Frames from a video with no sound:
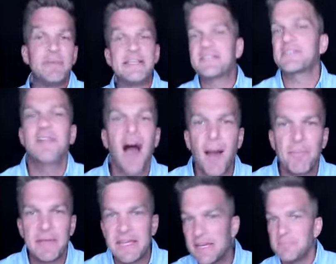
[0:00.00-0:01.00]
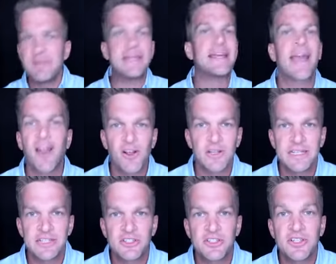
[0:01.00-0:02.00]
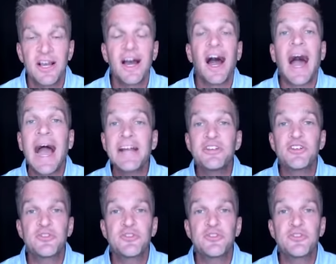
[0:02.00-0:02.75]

sloppy and be careless. I just